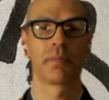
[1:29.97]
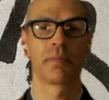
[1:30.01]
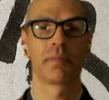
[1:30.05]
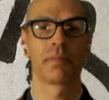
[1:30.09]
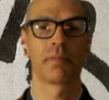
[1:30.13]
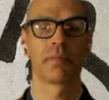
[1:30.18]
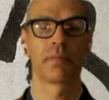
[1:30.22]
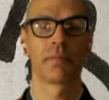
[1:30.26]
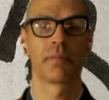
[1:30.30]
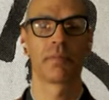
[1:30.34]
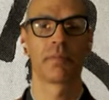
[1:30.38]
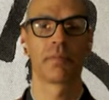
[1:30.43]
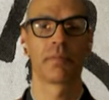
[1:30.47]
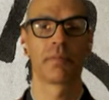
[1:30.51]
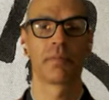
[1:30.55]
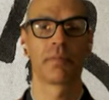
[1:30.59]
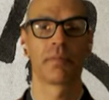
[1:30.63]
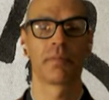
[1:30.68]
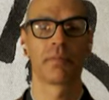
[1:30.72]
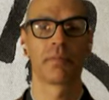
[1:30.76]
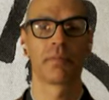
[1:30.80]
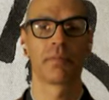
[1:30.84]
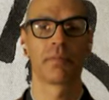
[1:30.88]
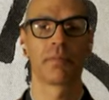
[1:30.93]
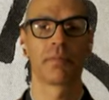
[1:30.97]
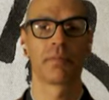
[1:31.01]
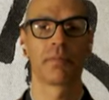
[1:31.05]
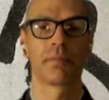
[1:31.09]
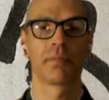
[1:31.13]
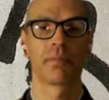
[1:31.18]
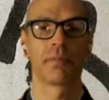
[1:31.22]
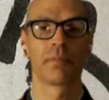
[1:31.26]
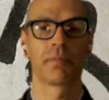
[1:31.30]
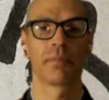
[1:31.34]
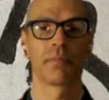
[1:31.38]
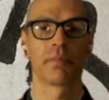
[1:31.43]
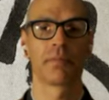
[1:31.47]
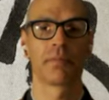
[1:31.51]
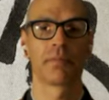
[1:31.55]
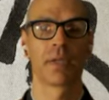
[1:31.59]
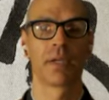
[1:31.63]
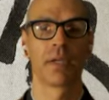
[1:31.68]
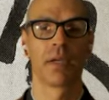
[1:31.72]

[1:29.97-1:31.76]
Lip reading: (silence)